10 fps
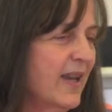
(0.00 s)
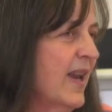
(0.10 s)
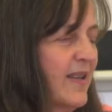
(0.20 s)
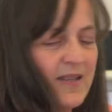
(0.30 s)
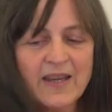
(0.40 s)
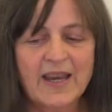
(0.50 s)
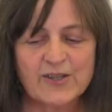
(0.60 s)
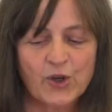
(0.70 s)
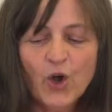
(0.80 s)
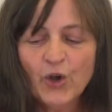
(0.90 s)

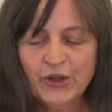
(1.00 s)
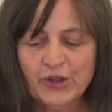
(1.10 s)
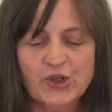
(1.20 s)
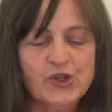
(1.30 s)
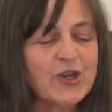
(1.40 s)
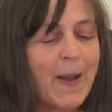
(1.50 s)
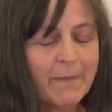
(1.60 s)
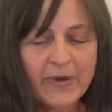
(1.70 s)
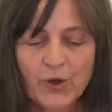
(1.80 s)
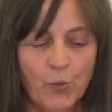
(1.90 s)
it's an honour to
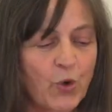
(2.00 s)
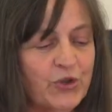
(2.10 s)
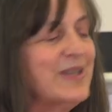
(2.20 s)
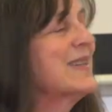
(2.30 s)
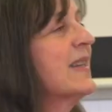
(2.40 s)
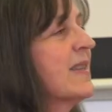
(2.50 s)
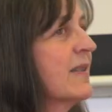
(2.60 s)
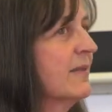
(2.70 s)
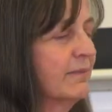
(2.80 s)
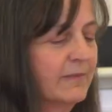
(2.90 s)
champion what it
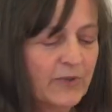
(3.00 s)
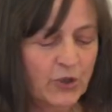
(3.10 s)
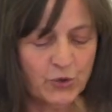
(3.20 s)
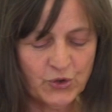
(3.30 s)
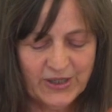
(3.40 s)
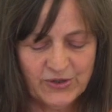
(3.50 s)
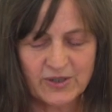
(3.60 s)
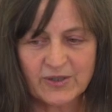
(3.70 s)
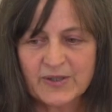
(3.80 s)
is that you're trying to do.